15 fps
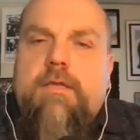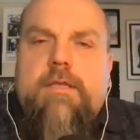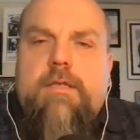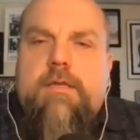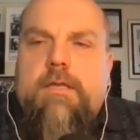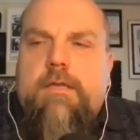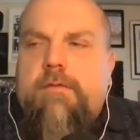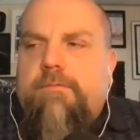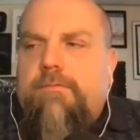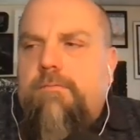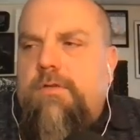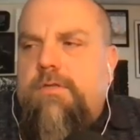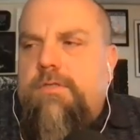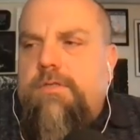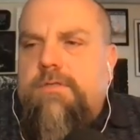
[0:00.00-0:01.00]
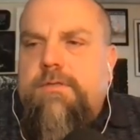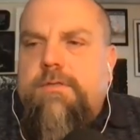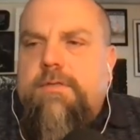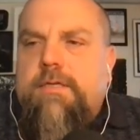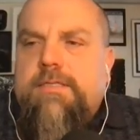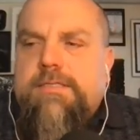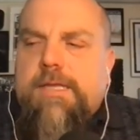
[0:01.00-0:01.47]
I think that if we just
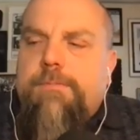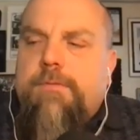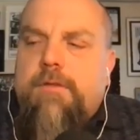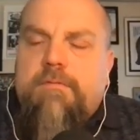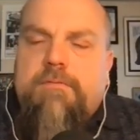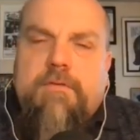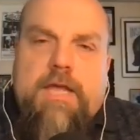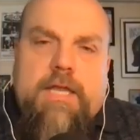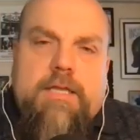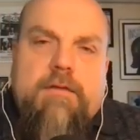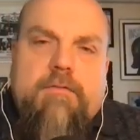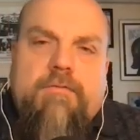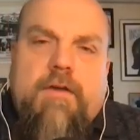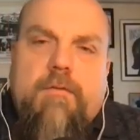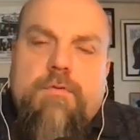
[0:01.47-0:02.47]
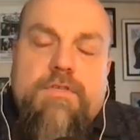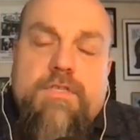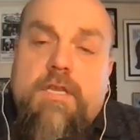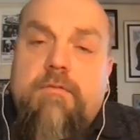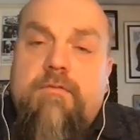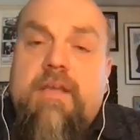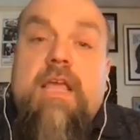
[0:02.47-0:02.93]
accepted the fact that
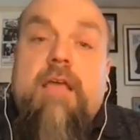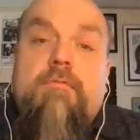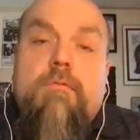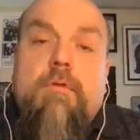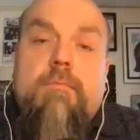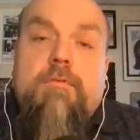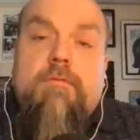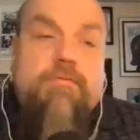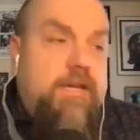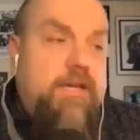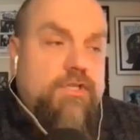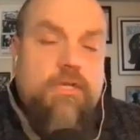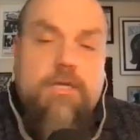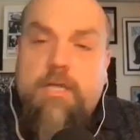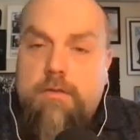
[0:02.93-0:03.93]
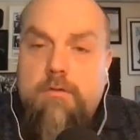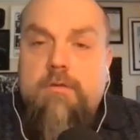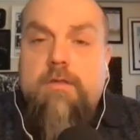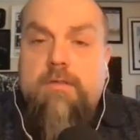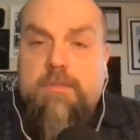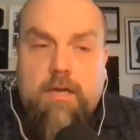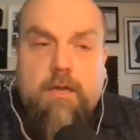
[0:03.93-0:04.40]
5% of every profession that you
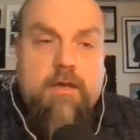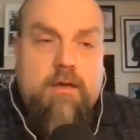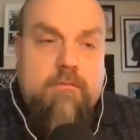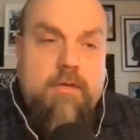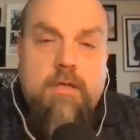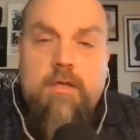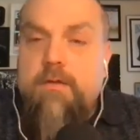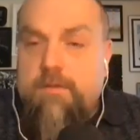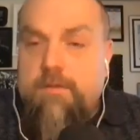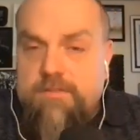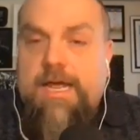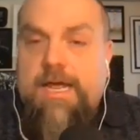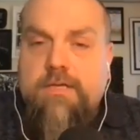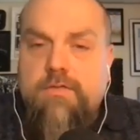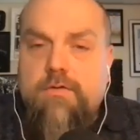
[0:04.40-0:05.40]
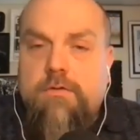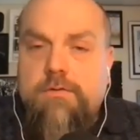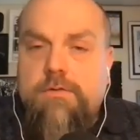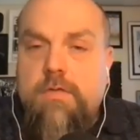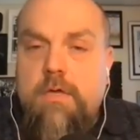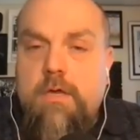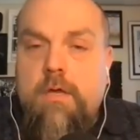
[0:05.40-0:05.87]
can think of, there's
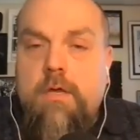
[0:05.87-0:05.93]
assholes.